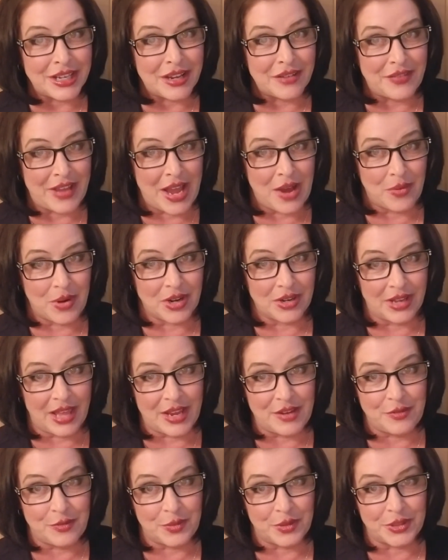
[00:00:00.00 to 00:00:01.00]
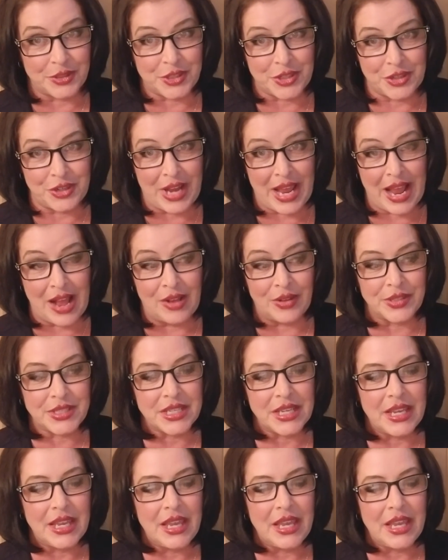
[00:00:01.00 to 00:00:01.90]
of how our life will turn out